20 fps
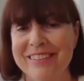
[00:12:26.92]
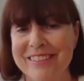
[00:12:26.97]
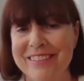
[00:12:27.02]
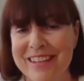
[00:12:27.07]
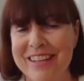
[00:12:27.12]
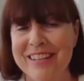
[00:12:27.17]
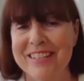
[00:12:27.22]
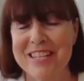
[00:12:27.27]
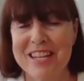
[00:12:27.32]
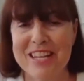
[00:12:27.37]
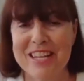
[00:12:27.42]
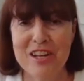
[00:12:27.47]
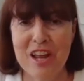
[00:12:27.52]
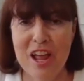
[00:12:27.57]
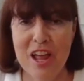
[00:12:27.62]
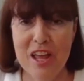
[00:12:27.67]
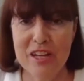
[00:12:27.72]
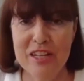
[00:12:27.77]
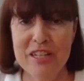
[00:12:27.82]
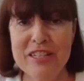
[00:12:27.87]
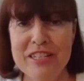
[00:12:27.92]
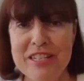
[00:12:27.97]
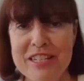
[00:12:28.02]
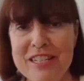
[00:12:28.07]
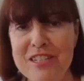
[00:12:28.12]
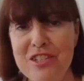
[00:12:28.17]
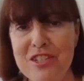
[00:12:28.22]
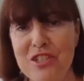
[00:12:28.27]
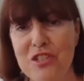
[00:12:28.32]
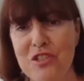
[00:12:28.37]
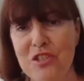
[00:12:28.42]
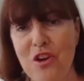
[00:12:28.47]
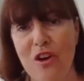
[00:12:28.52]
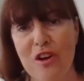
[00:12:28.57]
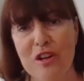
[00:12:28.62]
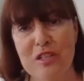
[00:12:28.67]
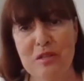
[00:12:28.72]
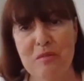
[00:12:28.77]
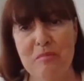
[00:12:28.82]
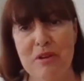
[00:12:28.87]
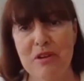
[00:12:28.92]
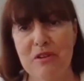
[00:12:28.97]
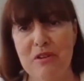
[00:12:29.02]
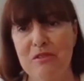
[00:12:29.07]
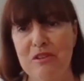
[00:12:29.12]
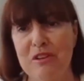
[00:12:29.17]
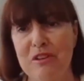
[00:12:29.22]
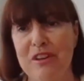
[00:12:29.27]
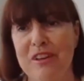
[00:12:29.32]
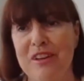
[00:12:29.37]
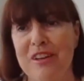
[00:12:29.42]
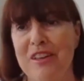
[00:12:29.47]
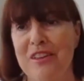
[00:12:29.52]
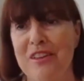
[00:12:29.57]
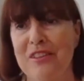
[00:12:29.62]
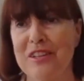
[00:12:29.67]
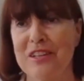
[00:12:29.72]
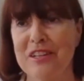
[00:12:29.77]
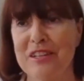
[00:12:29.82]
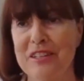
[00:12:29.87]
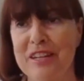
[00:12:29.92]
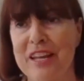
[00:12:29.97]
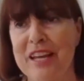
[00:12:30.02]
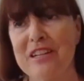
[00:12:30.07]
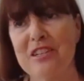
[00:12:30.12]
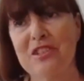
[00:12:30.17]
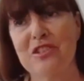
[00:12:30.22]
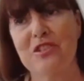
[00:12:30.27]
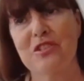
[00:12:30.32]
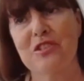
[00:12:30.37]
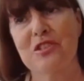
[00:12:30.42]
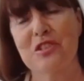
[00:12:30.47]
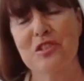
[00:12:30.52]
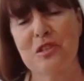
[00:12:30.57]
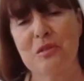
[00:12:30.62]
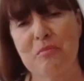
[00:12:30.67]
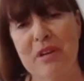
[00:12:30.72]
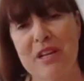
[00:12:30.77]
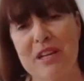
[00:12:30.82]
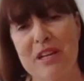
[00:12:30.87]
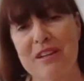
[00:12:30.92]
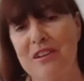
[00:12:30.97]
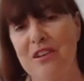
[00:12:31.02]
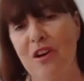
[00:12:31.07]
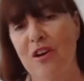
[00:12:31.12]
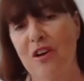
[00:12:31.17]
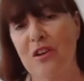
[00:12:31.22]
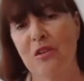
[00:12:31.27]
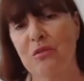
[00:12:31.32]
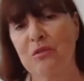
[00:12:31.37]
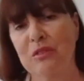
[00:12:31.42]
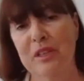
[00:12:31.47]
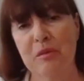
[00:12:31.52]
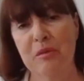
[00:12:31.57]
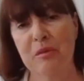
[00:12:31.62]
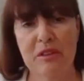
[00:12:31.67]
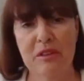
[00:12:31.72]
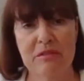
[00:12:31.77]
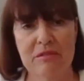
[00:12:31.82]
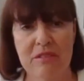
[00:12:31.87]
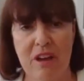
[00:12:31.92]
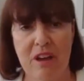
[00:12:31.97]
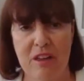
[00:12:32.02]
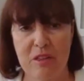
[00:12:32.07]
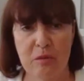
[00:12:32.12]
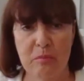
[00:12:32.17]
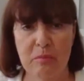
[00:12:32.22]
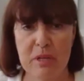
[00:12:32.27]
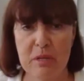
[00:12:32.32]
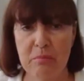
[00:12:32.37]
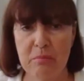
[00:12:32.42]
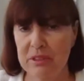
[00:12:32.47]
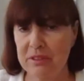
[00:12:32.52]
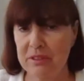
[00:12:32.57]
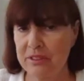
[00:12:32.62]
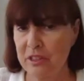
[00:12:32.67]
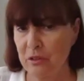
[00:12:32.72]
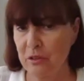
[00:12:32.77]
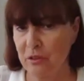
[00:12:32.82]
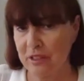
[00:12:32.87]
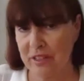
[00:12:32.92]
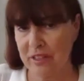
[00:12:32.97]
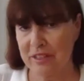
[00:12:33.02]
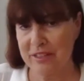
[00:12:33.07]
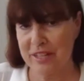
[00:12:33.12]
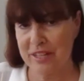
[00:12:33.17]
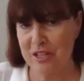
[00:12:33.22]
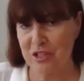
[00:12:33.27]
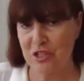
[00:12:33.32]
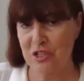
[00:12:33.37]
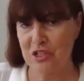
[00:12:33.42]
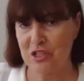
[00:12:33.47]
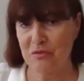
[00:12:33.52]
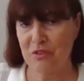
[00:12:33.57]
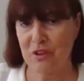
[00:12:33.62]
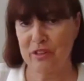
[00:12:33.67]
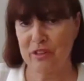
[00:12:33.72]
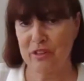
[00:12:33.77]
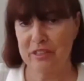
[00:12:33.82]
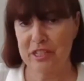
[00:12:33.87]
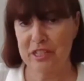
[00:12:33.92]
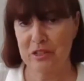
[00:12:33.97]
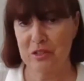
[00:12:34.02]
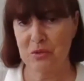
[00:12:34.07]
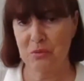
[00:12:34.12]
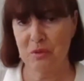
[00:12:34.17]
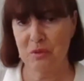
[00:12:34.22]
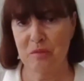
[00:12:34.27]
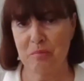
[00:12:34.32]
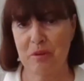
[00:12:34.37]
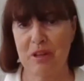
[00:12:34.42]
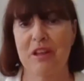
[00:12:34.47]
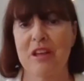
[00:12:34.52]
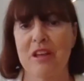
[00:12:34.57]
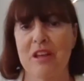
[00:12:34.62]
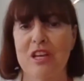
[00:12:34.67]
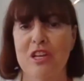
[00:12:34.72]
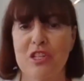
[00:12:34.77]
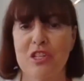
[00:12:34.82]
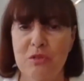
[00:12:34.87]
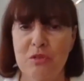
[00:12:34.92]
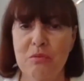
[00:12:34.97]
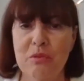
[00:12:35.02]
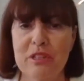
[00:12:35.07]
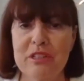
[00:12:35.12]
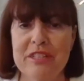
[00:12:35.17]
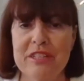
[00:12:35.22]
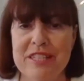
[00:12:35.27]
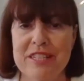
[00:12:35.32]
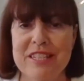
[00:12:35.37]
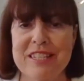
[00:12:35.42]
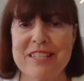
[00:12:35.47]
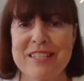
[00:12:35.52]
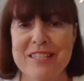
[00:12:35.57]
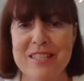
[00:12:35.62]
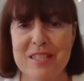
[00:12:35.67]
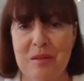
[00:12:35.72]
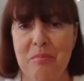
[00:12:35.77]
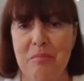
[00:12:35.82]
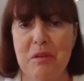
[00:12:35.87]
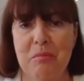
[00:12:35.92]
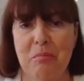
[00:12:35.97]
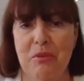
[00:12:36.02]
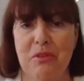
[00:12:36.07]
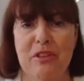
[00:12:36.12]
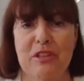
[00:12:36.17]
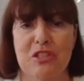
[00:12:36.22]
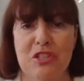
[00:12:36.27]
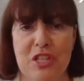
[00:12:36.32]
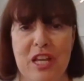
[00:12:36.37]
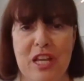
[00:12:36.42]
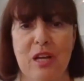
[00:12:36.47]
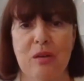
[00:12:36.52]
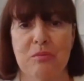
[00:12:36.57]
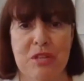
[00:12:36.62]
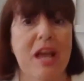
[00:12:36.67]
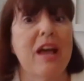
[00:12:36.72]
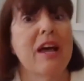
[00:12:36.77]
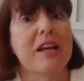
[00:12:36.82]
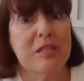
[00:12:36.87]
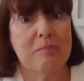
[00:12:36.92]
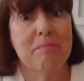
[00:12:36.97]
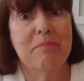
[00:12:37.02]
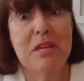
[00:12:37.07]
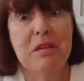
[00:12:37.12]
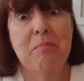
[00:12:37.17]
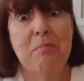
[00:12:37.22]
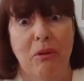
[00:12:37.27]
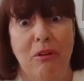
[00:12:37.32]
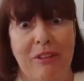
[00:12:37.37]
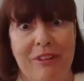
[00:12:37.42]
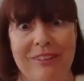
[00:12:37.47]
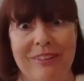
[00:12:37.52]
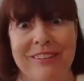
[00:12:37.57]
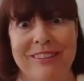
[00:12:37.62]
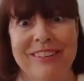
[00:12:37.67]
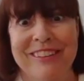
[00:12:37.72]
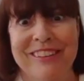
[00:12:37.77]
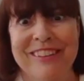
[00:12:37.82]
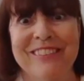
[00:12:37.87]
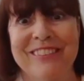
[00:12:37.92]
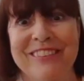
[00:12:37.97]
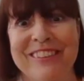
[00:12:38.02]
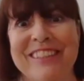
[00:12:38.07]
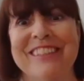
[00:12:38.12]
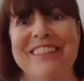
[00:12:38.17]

Yes. And indeed, she talks about the connections she made not only with other people in the organization she volunteers with, but she really sees the people that she helps as people, right?